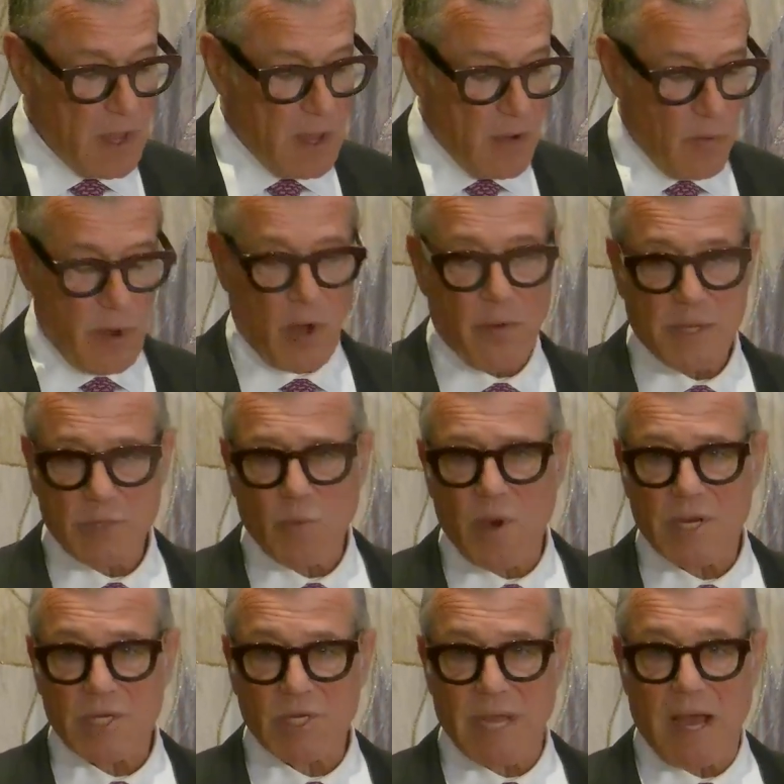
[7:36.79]
We always want
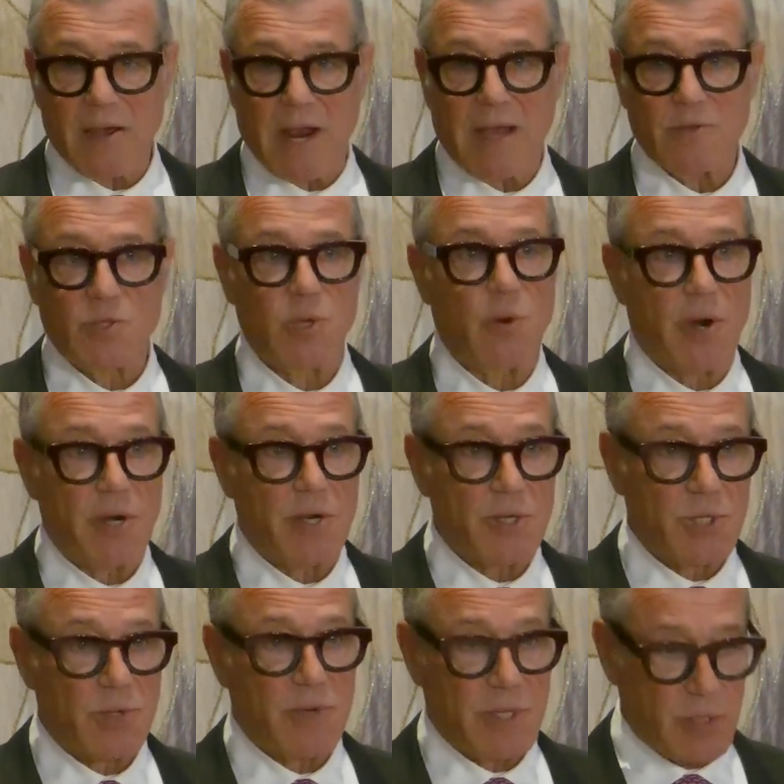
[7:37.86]
to shout out to our
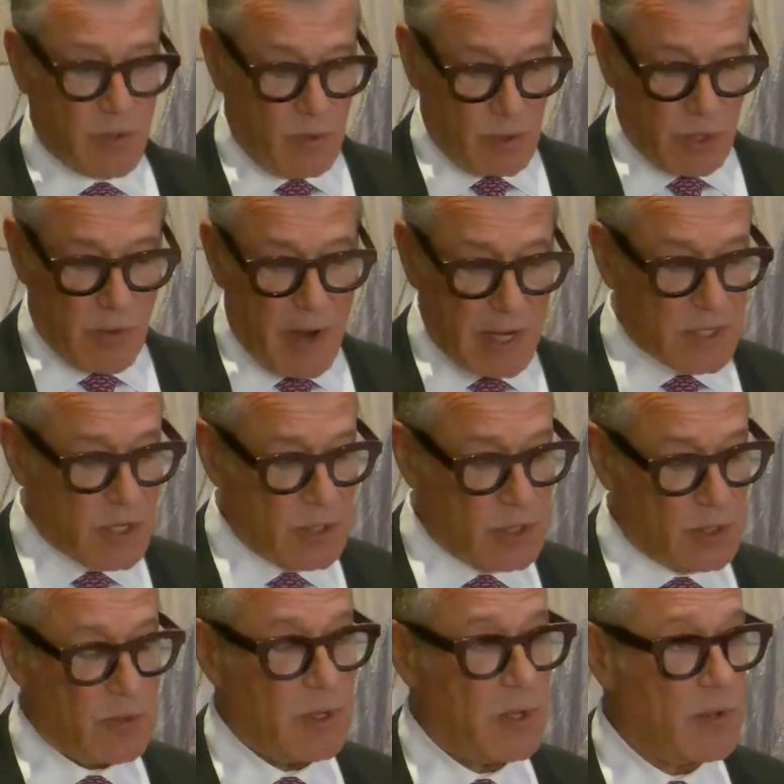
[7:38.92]
nursery school director,
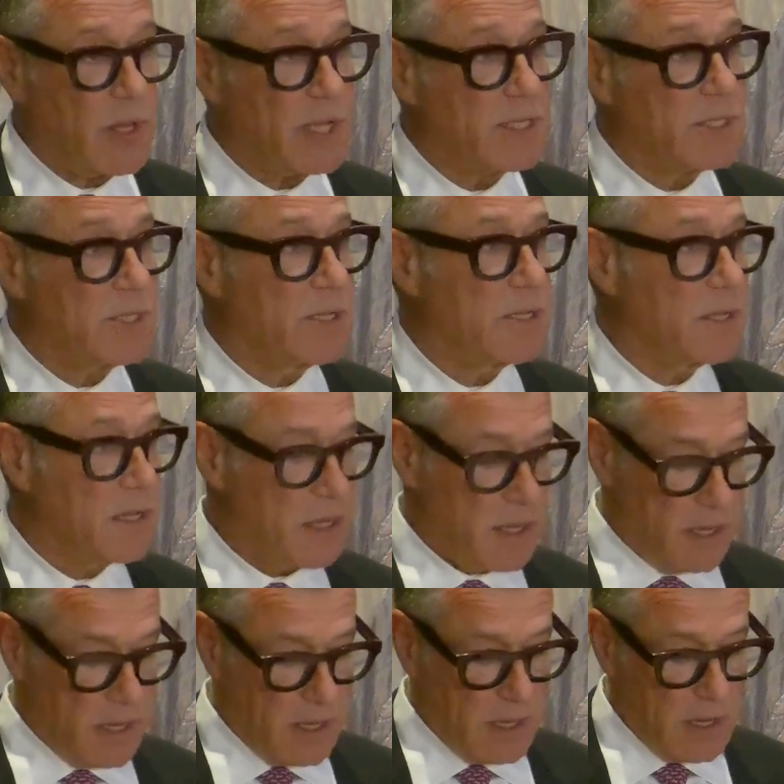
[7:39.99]
Sue Euless.
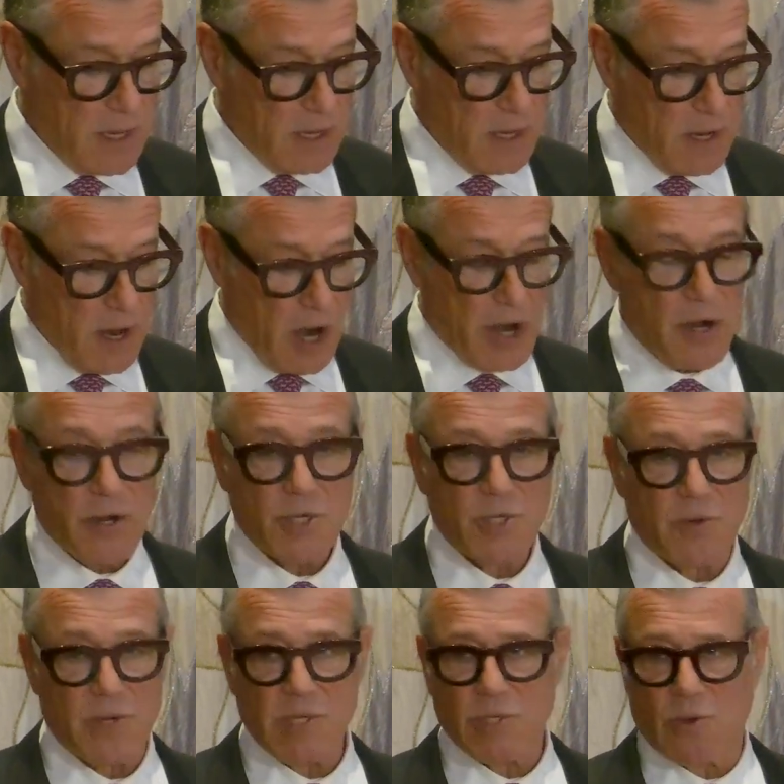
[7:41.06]
Our
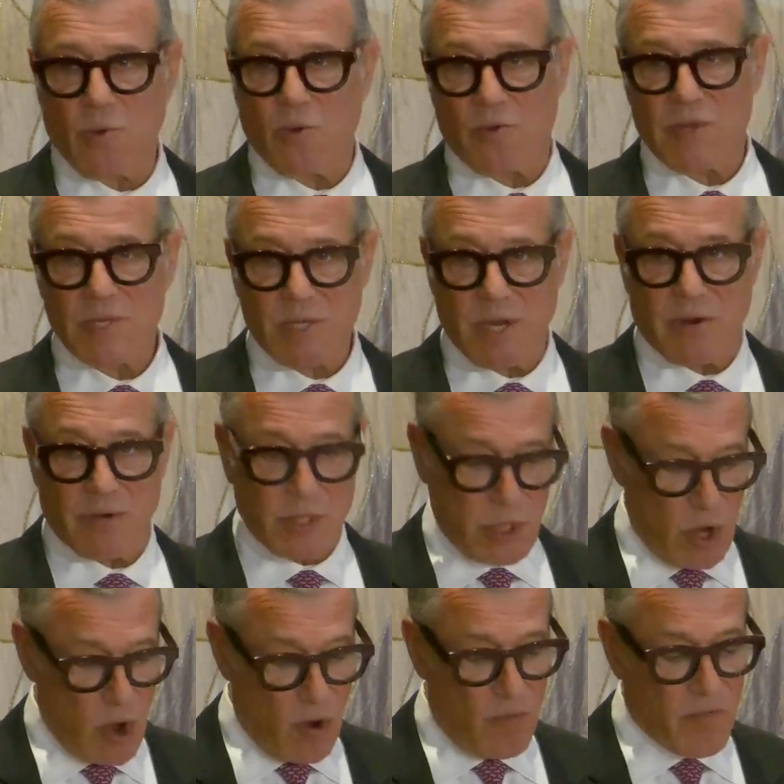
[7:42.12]
nursery school this year is
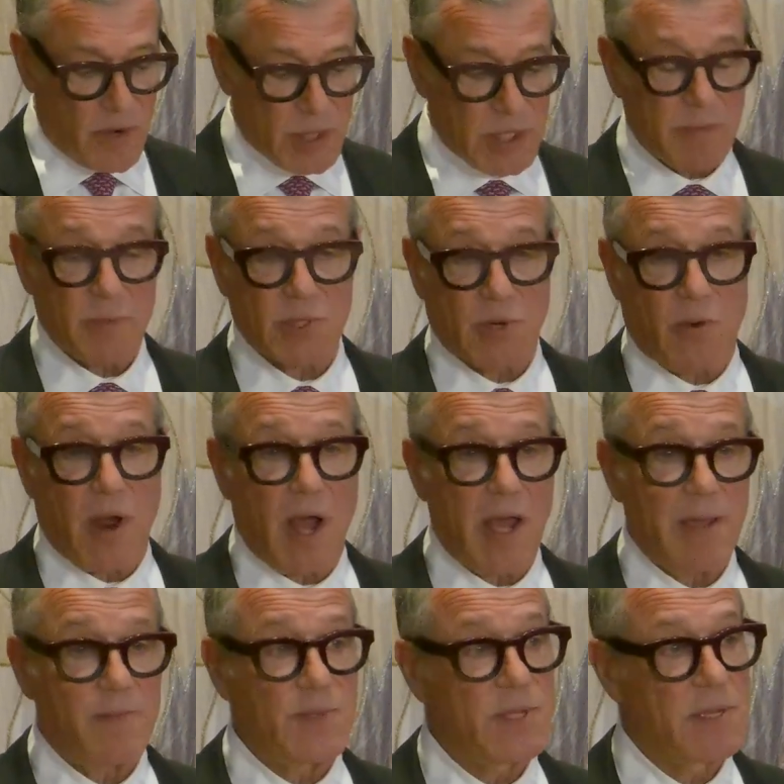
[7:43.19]

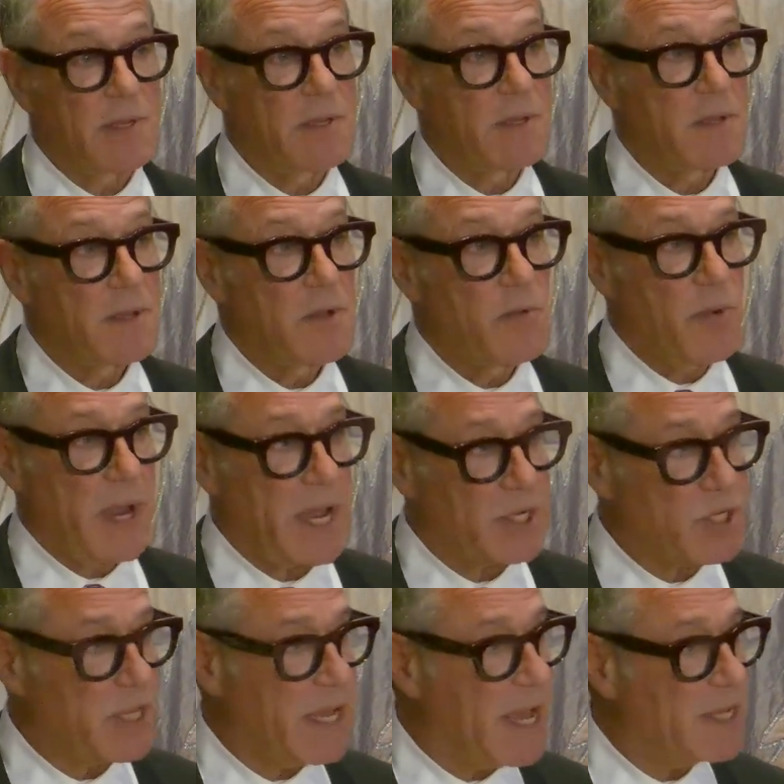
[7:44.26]
oversubscribed. We
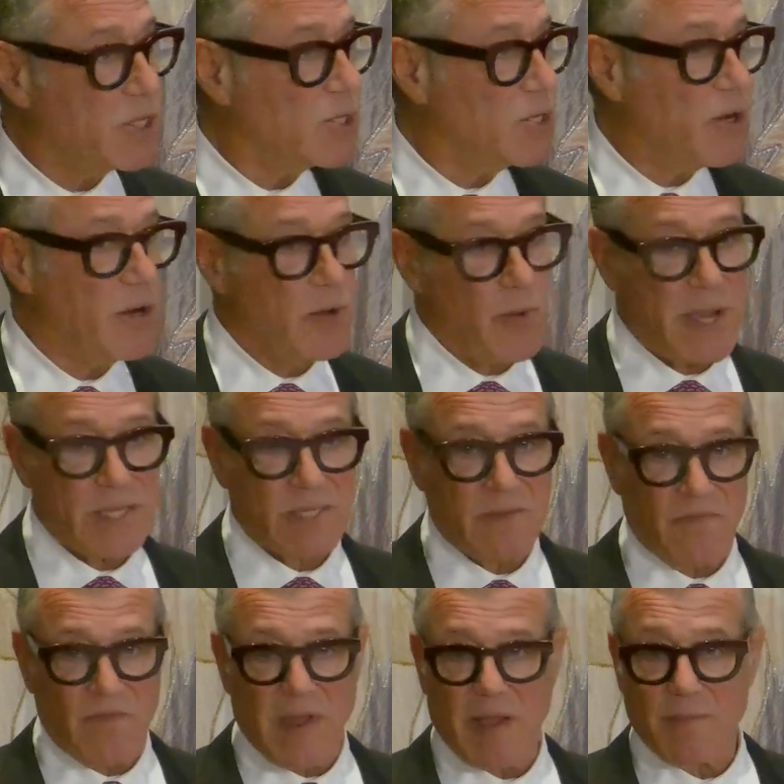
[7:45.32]
actually had to turn away
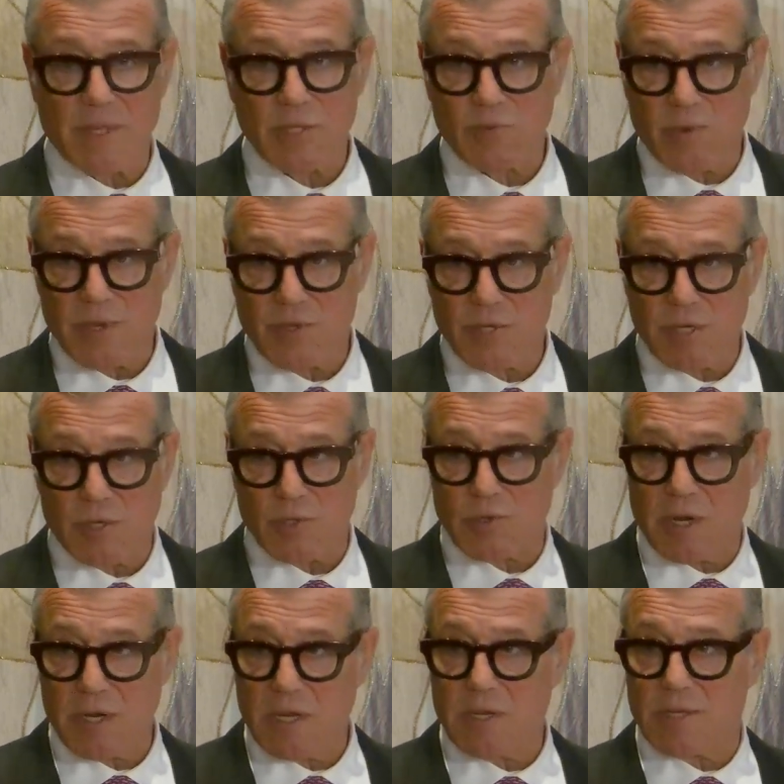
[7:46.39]
some families with
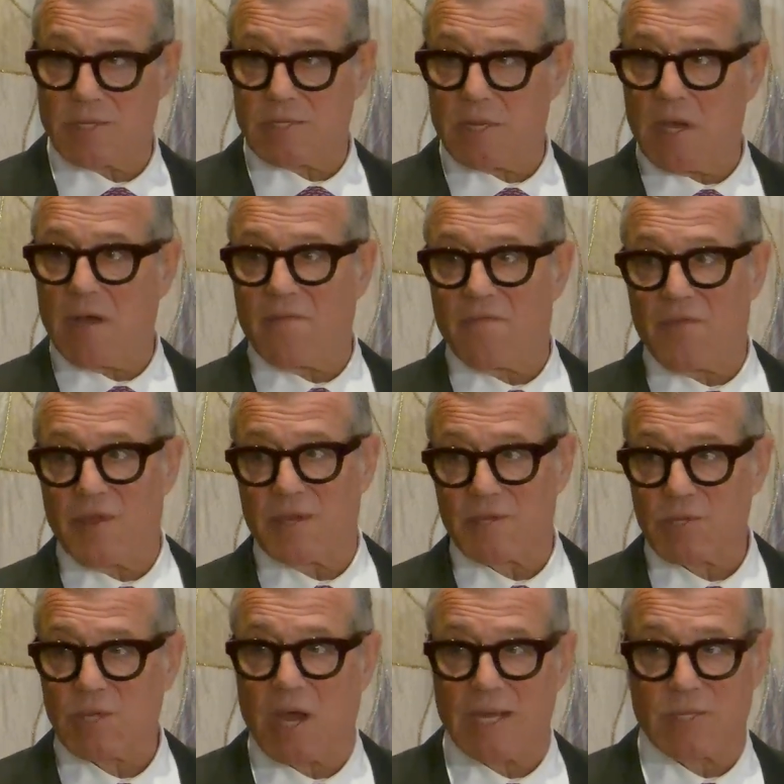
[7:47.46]
children because of the
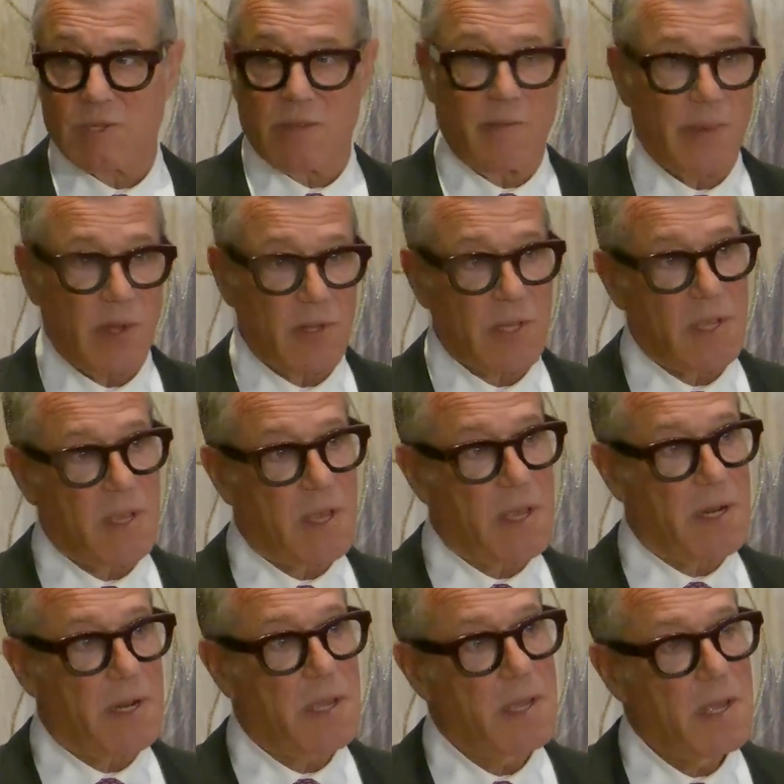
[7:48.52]
size of the building,
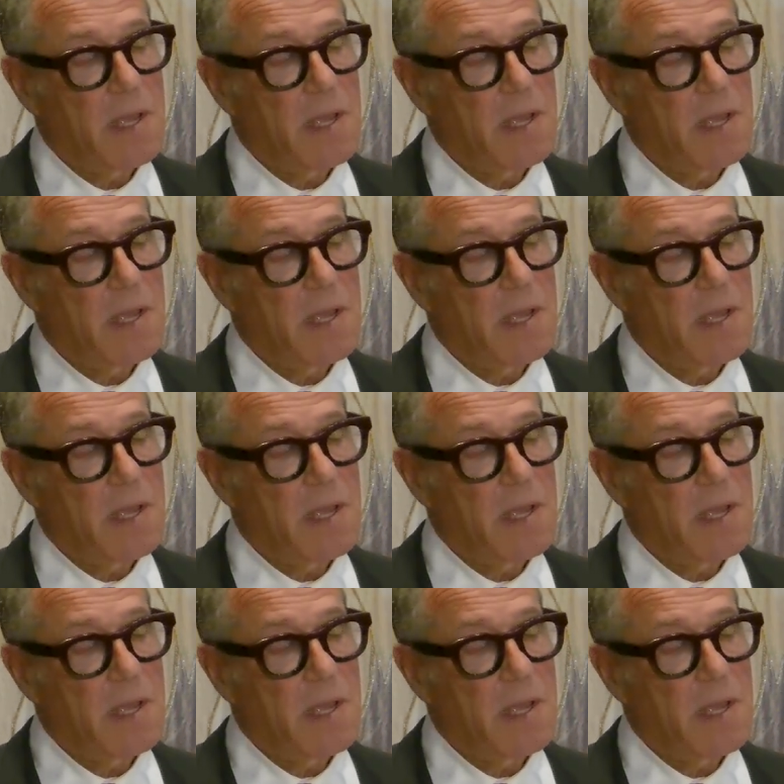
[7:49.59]
and